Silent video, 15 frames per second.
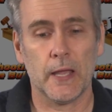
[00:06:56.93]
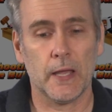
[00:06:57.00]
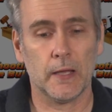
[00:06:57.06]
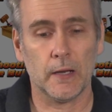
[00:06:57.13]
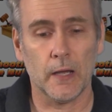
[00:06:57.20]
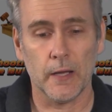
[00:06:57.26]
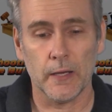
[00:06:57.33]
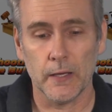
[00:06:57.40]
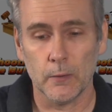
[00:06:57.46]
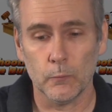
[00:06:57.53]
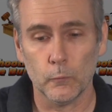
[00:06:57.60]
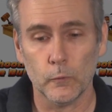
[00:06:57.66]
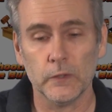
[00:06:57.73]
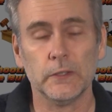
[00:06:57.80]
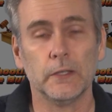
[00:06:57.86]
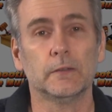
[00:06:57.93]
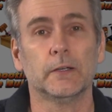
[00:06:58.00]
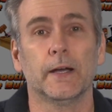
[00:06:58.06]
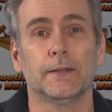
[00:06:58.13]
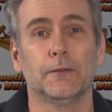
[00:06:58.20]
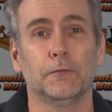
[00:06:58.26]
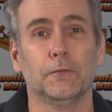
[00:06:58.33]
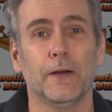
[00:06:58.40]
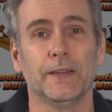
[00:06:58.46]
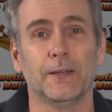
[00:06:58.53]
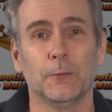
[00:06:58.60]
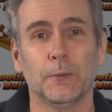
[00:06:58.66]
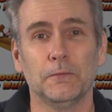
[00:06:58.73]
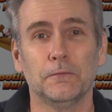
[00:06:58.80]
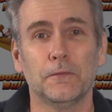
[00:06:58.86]
and I am really glad to find
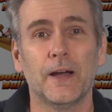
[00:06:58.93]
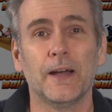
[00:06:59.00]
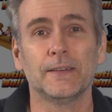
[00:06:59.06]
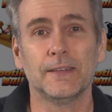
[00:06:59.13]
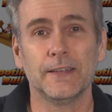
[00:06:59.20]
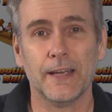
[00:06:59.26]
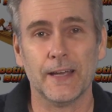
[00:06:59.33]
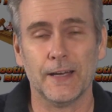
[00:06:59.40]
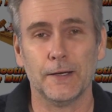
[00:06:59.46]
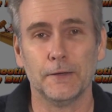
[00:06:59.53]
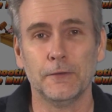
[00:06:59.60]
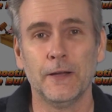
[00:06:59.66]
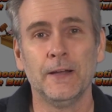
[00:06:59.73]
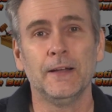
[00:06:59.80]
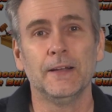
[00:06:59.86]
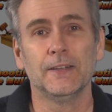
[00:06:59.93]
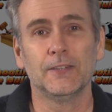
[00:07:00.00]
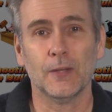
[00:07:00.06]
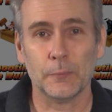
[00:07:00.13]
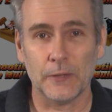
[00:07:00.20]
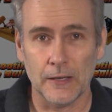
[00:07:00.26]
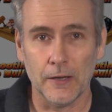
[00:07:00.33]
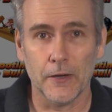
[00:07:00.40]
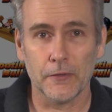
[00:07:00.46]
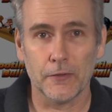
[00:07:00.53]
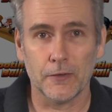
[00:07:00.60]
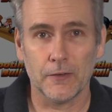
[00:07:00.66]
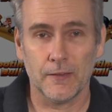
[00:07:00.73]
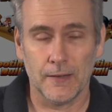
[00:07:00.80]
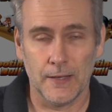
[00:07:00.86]
that we finally have something
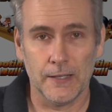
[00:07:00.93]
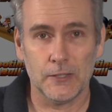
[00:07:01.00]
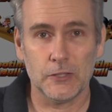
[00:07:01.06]
other than